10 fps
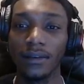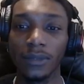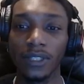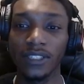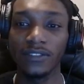
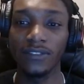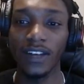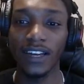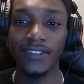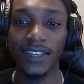
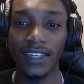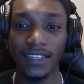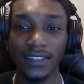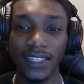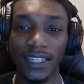+5
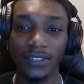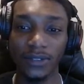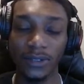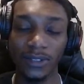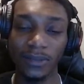hand size
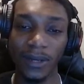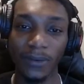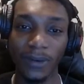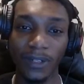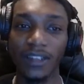reduced by
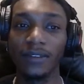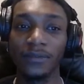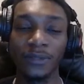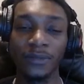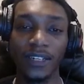1
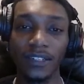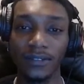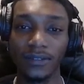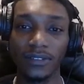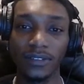every
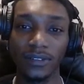round. So